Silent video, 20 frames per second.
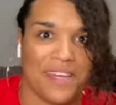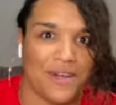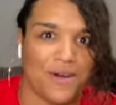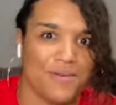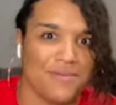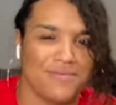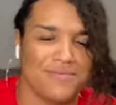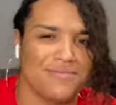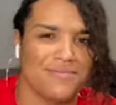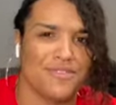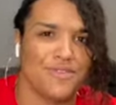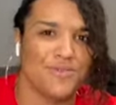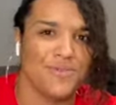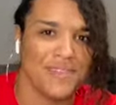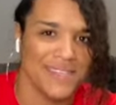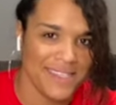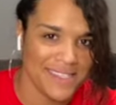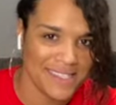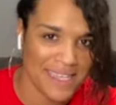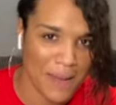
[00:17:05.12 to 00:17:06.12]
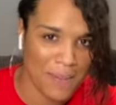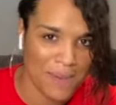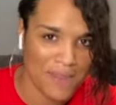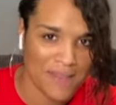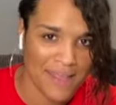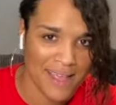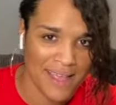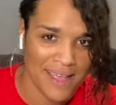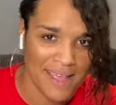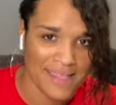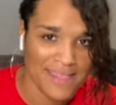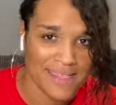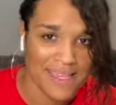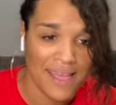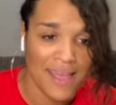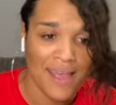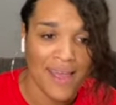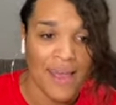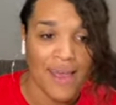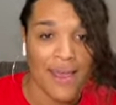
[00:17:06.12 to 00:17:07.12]
don't do these type of things.
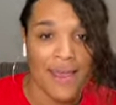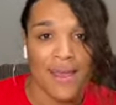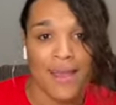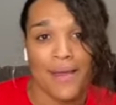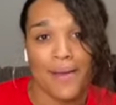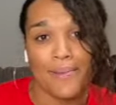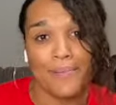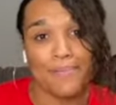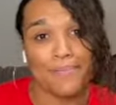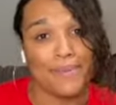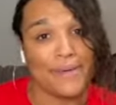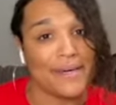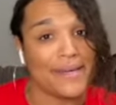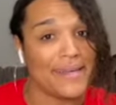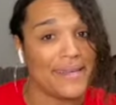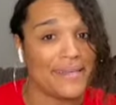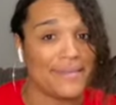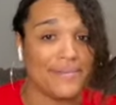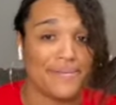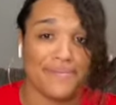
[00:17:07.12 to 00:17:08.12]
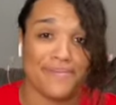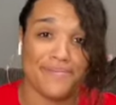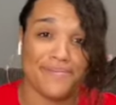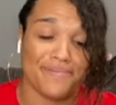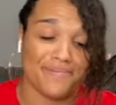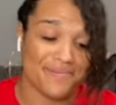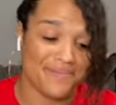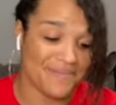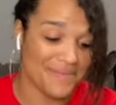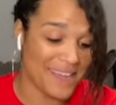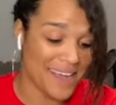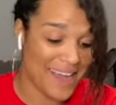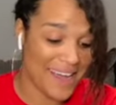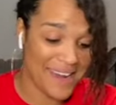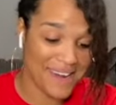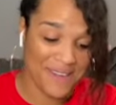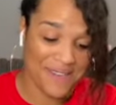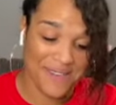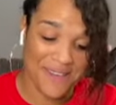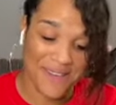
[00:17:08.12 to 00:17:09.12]
But I
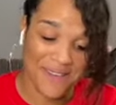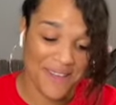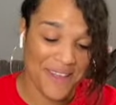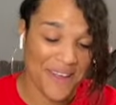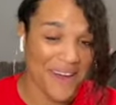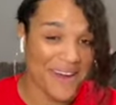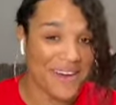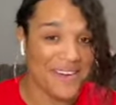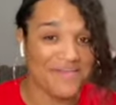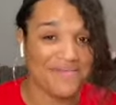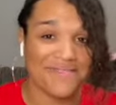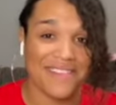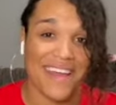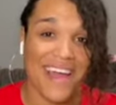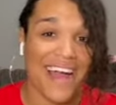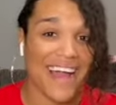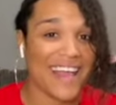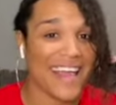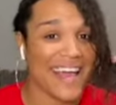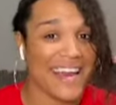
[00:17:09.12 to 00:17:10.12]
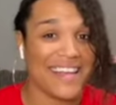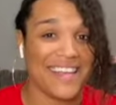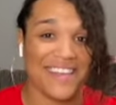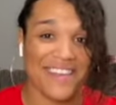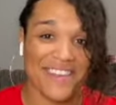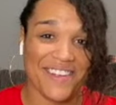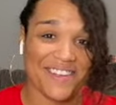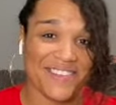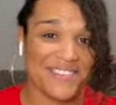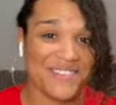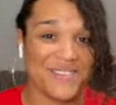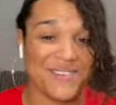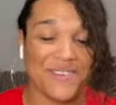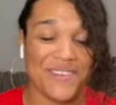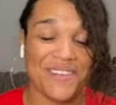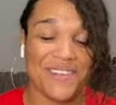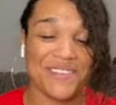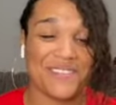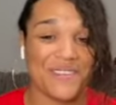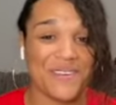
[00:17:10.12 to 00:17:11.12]
don't know, y'all. I gotta hear your
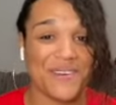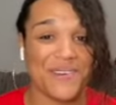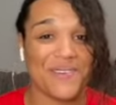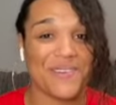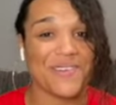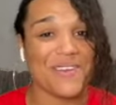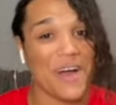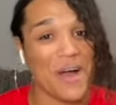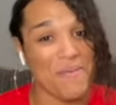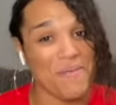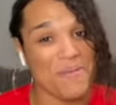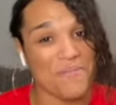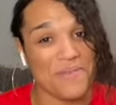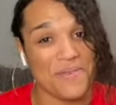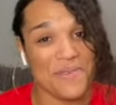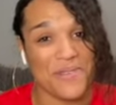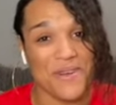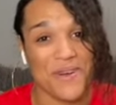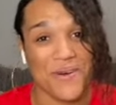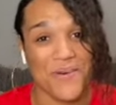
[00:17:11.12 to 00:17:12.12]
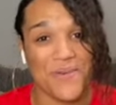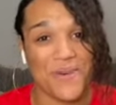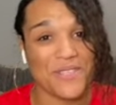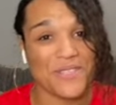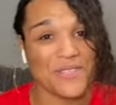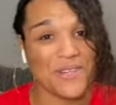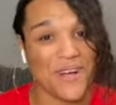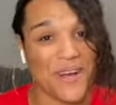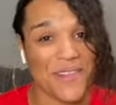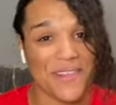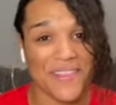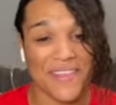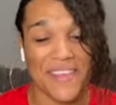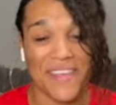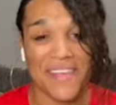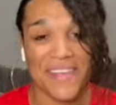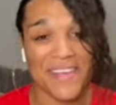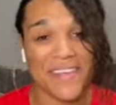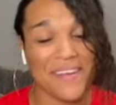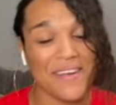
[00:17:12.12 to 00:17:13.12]
story. So comment below what y'all
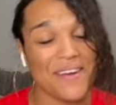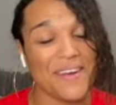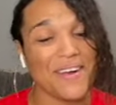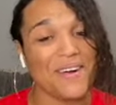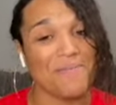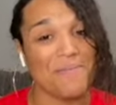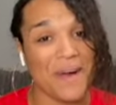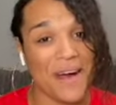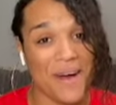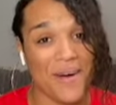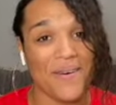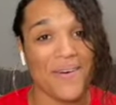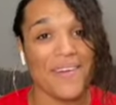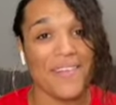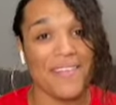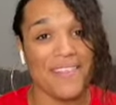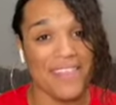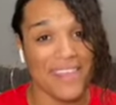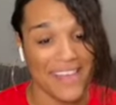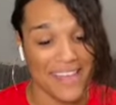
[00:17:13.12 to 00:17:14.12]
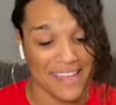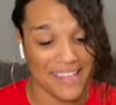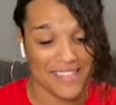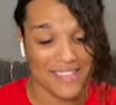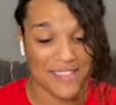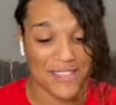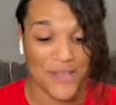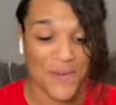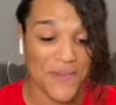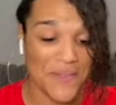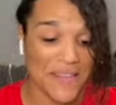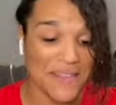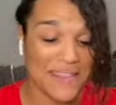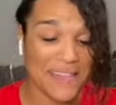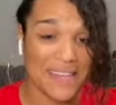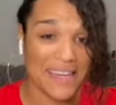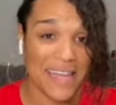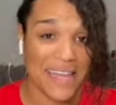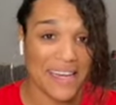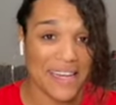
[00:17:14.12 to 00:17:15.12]
think about this. Do you think the
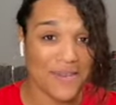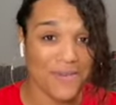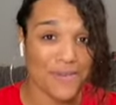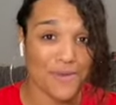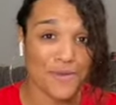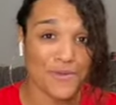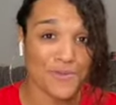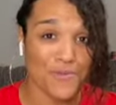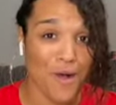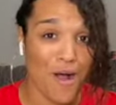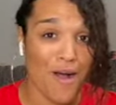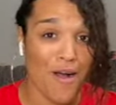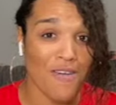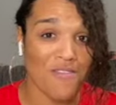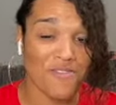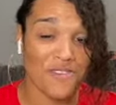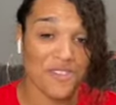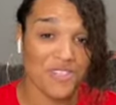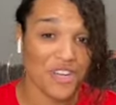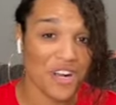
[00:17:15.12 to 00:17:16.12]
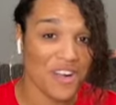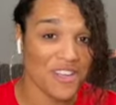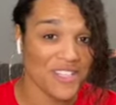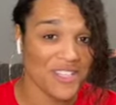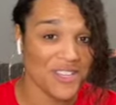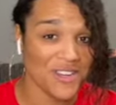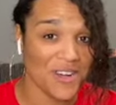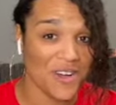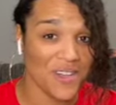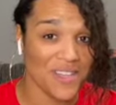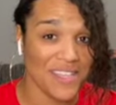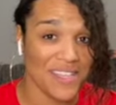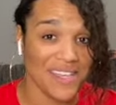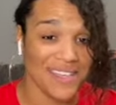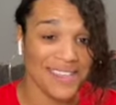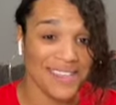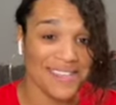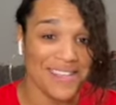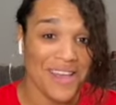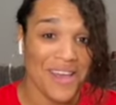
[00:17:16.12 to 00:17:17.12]
nanny was wrong for charging all
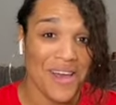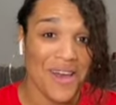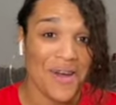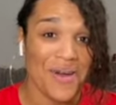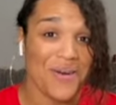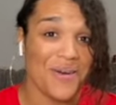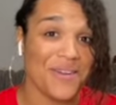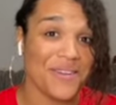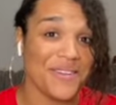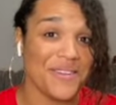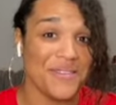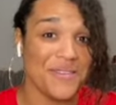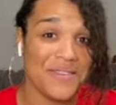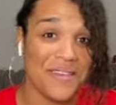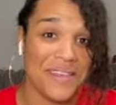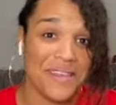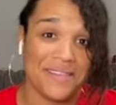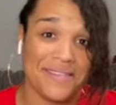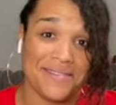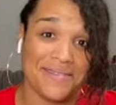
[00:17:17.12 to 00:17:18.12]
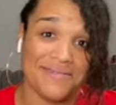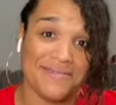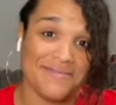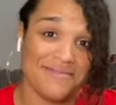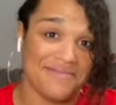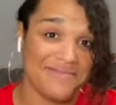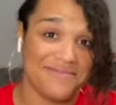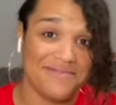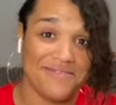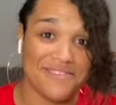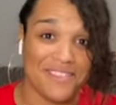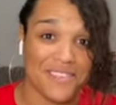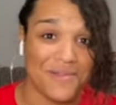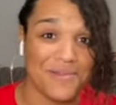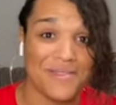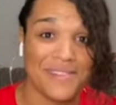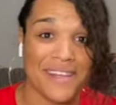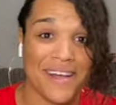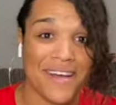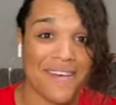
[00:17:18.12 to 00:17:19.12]
these? Or do you think she
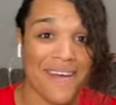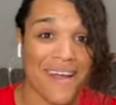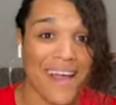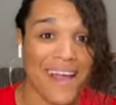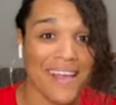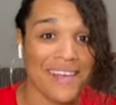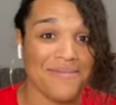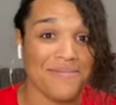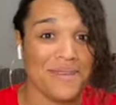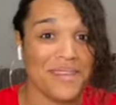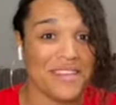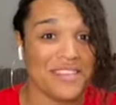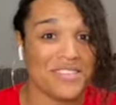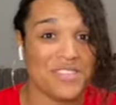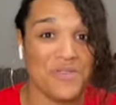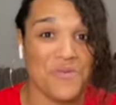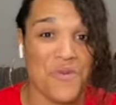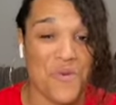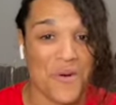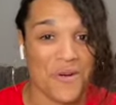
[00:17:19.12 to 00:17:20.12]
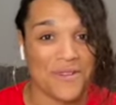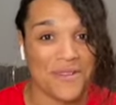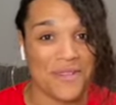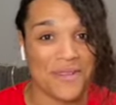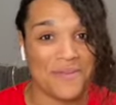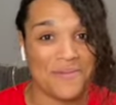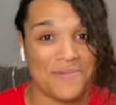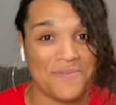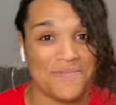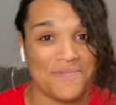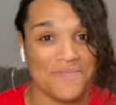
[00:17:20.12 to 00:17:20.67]
was all right because she warned them?